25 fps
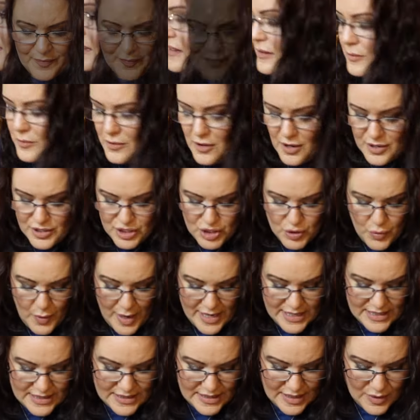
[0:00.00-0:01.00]
So we're on
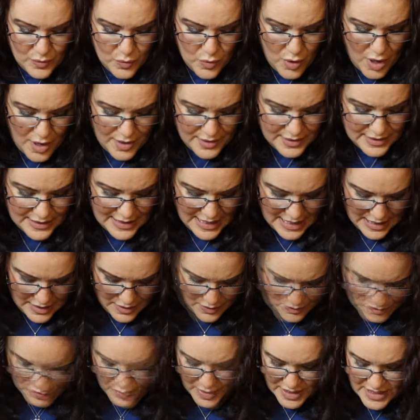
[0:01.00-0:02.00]
21
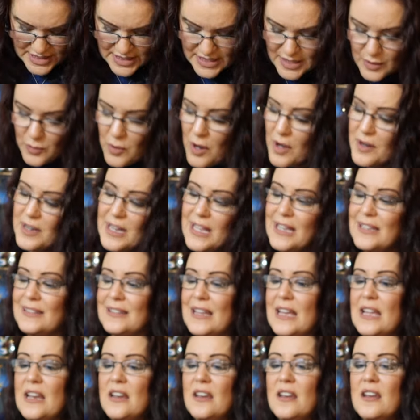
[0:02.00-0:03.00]
now. 21
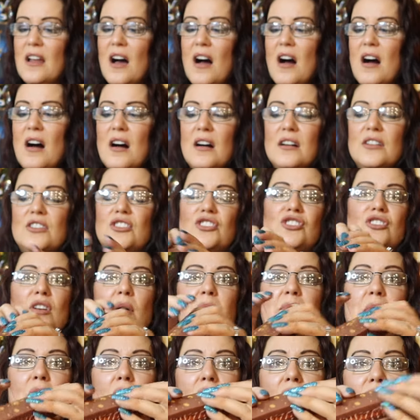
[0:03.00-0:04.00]
is a large
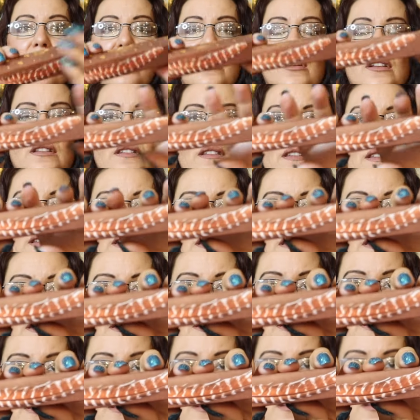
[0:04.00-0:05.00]

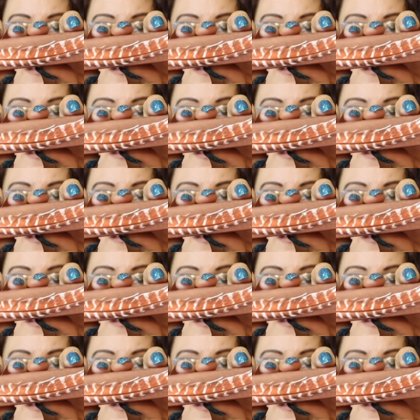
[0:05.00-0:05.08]
box.